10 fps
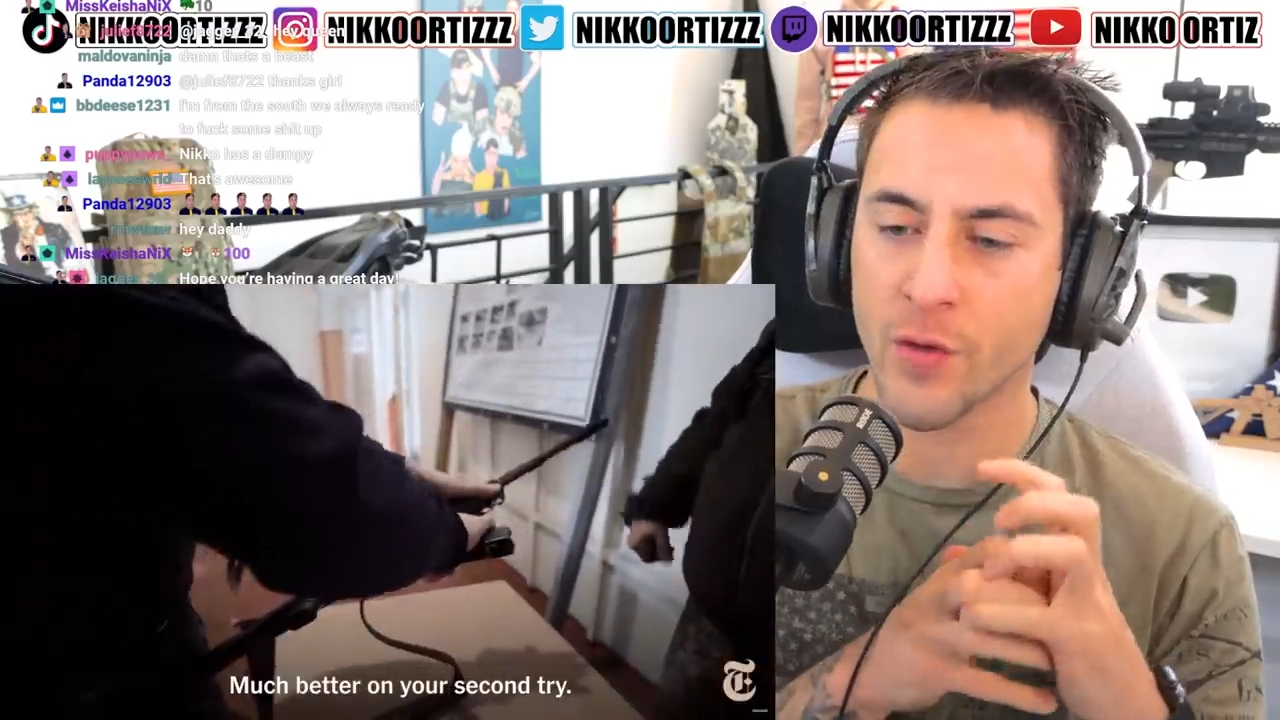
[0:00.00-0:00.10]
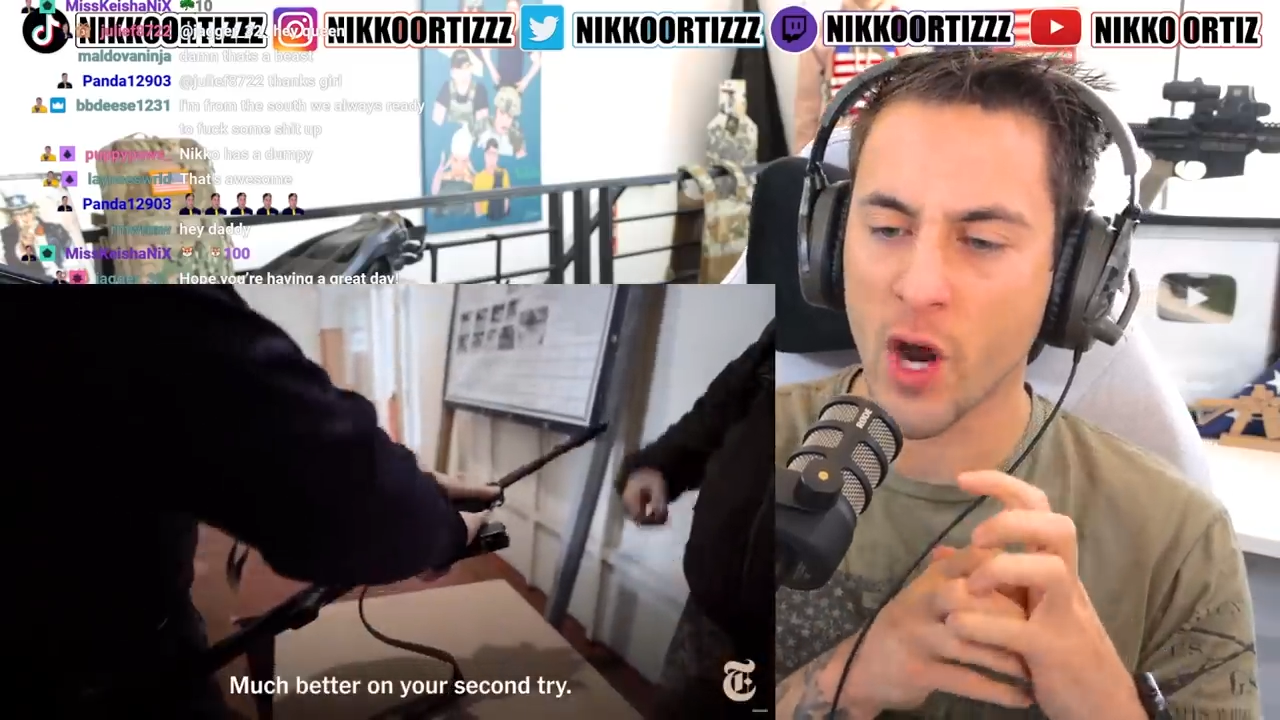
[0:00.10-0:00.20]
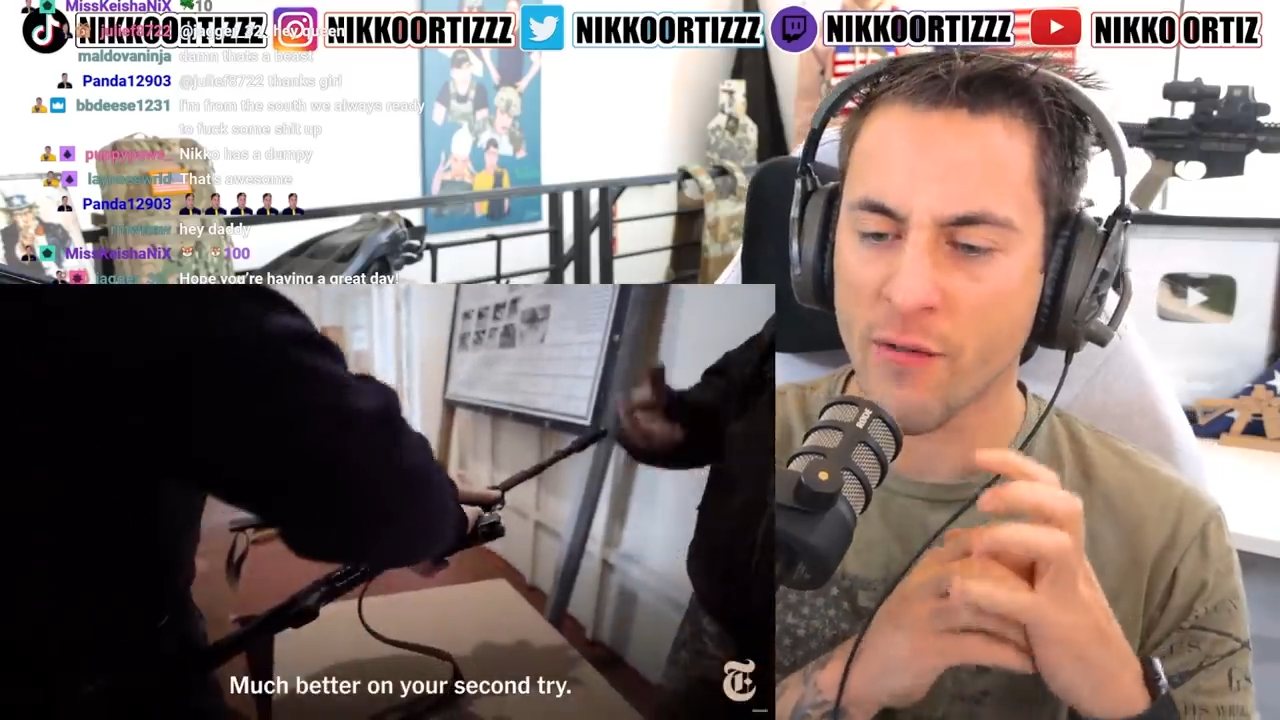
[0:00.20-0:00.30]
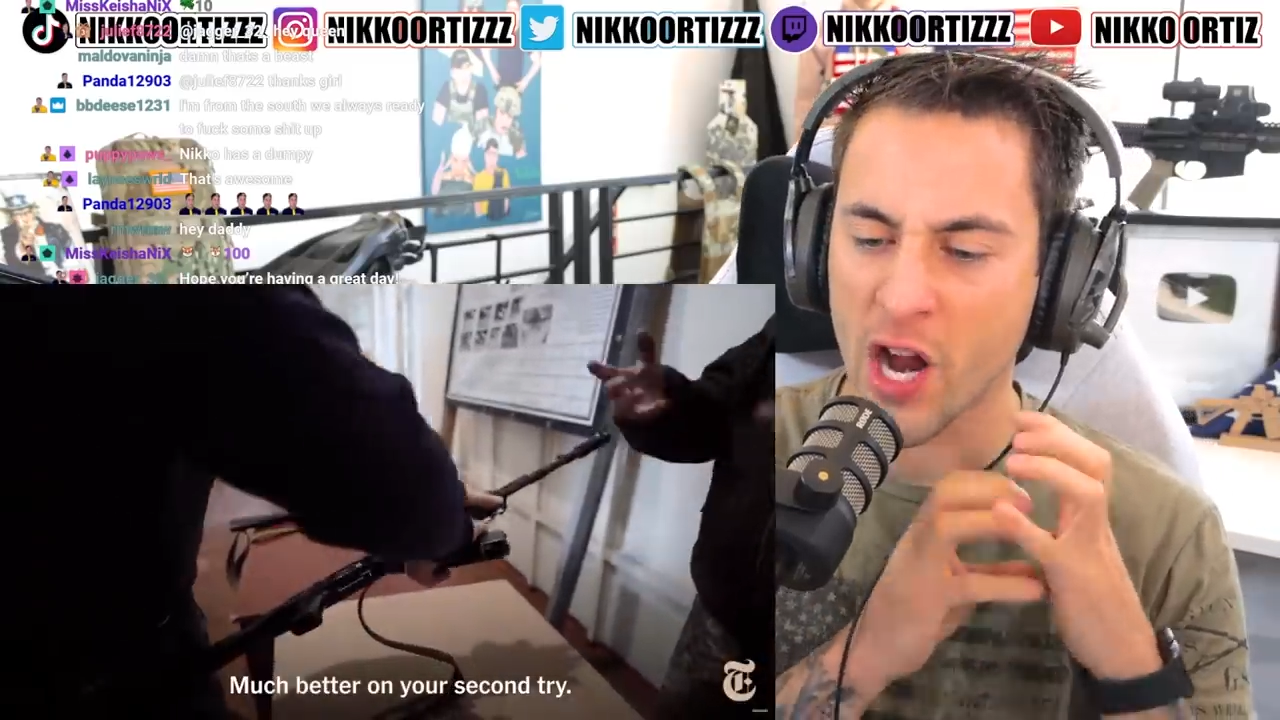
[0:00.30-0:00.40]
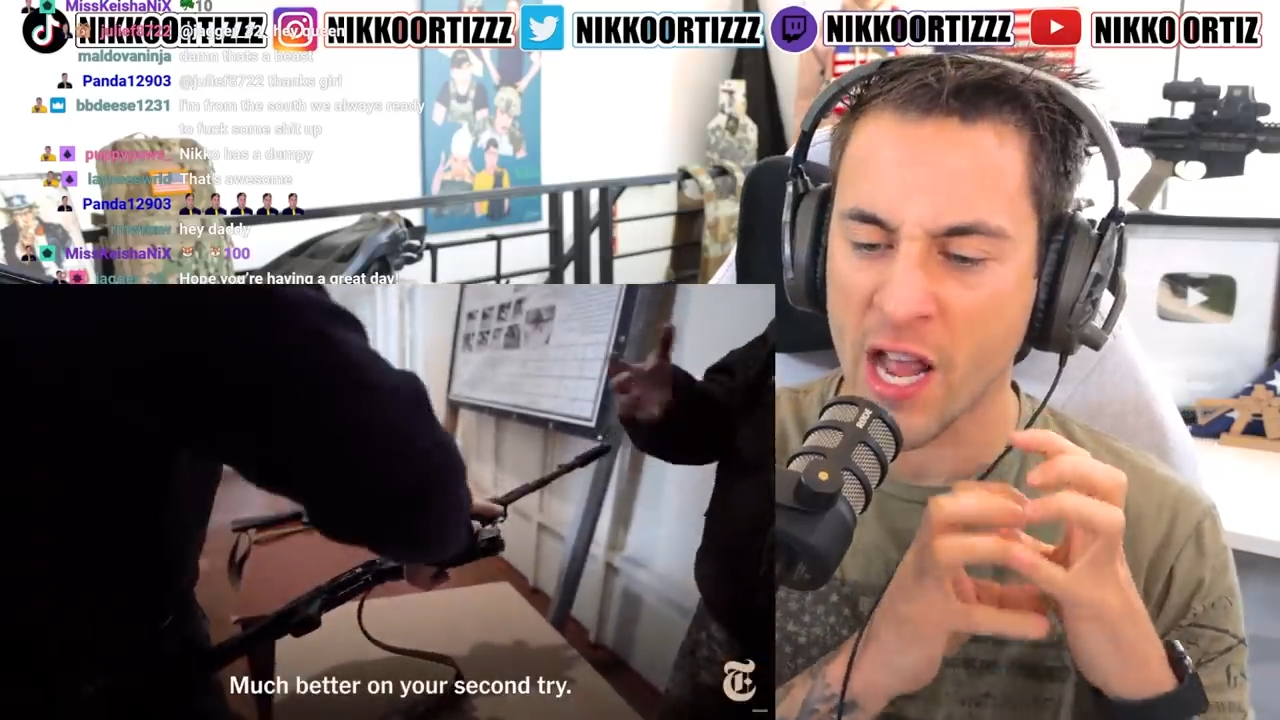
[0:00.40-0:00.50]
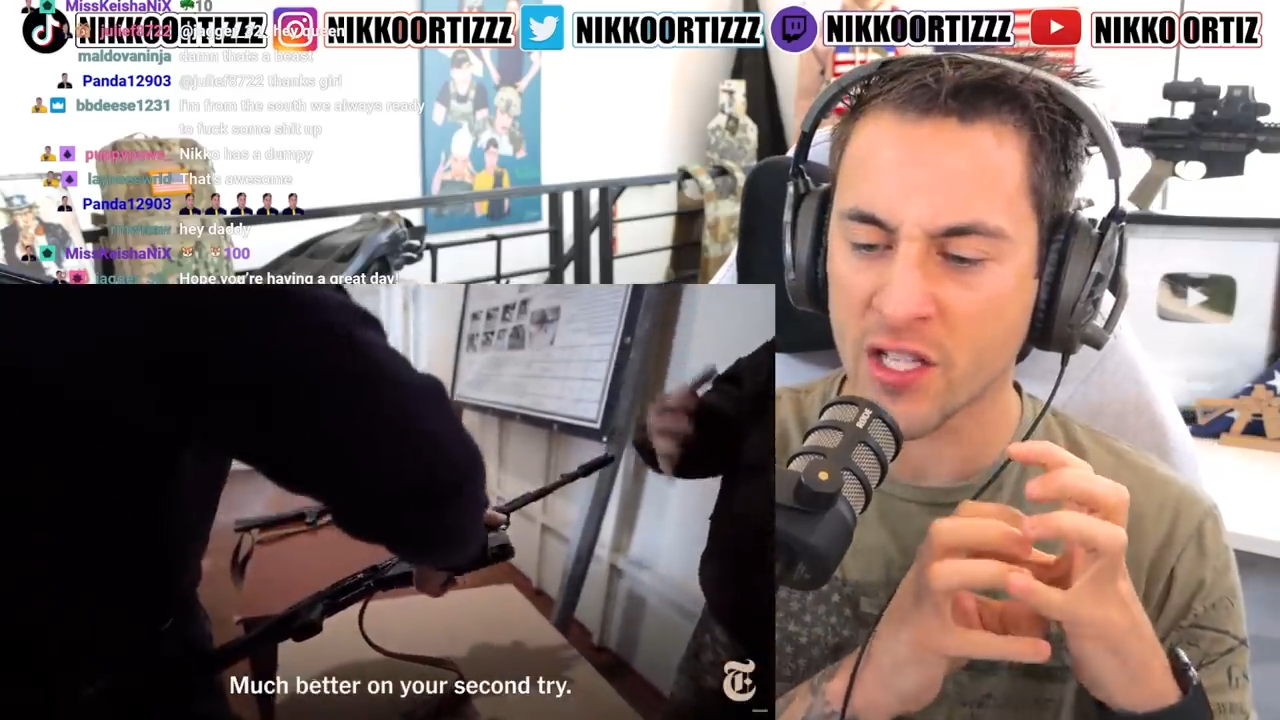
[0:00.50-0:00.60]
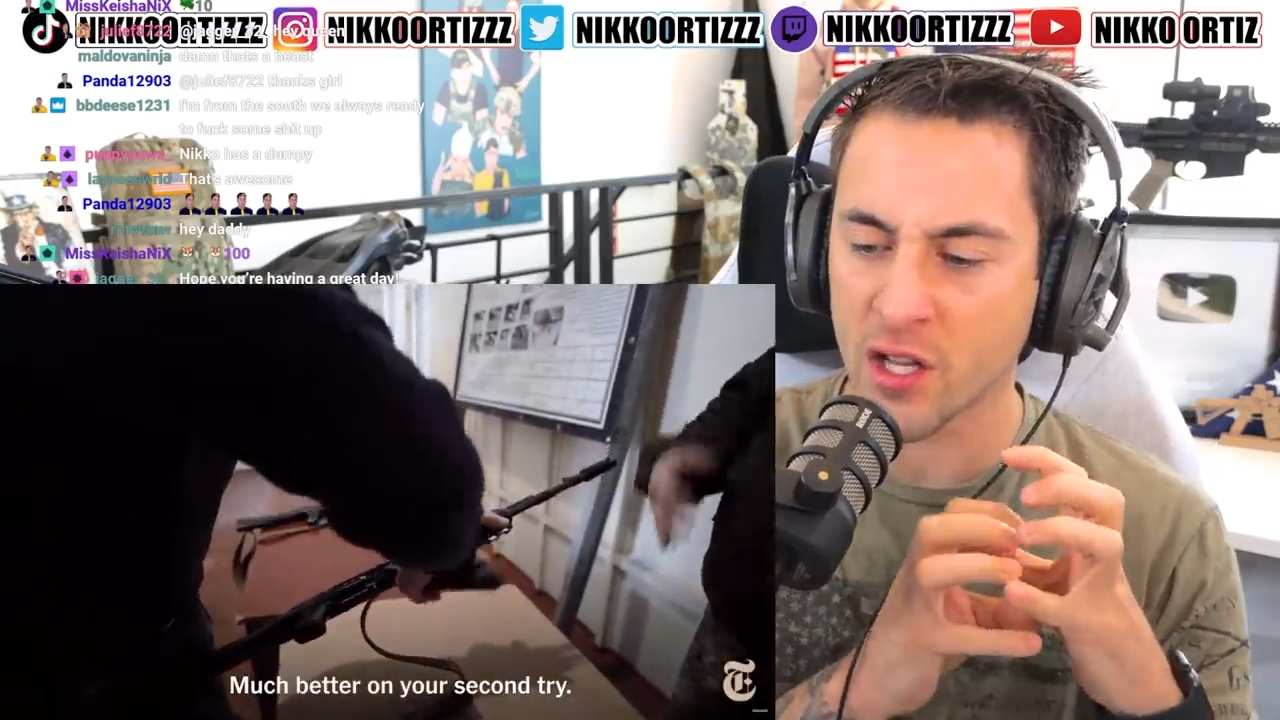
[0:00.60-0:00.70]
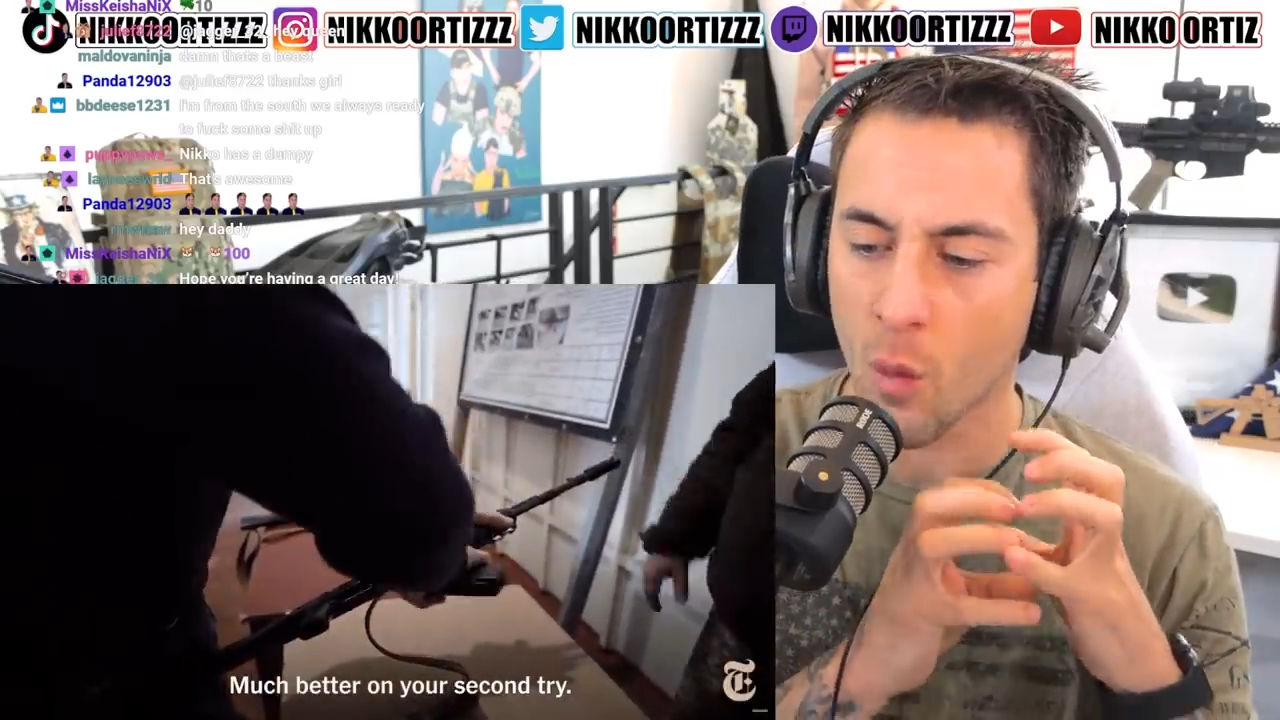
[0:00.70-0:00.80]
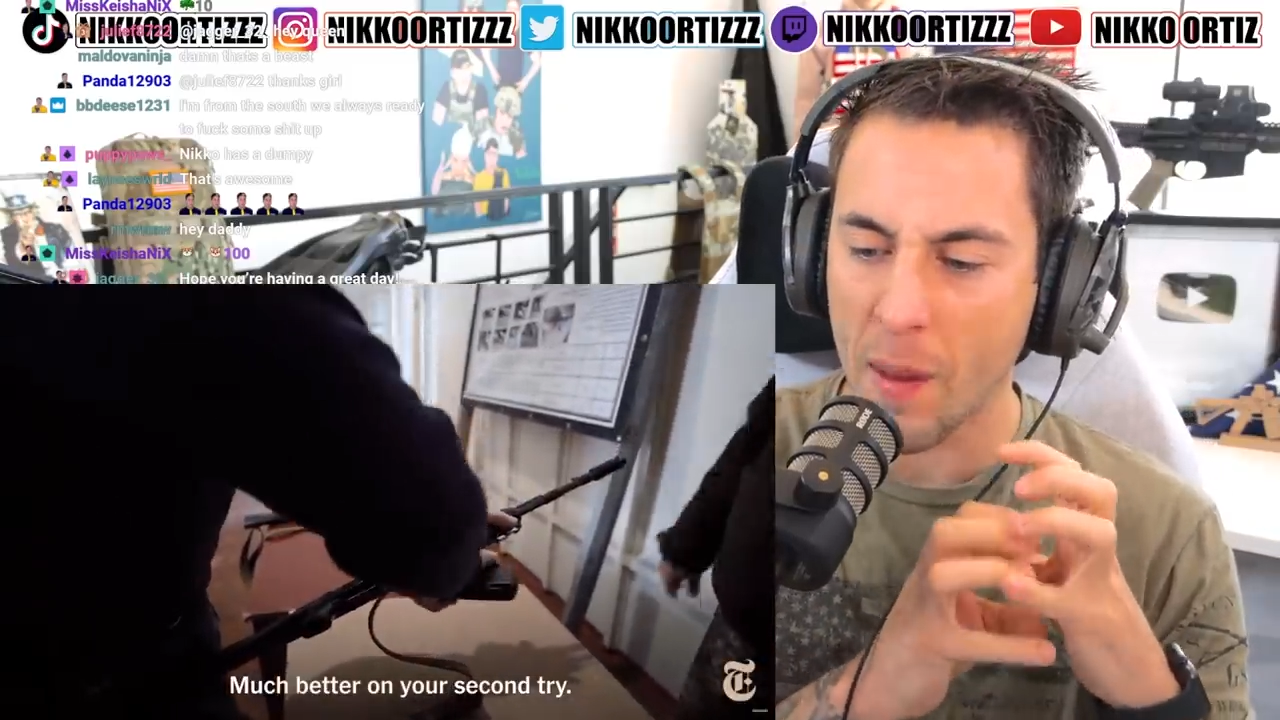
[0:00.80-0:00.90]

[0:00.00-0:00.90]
If you don't have your hands on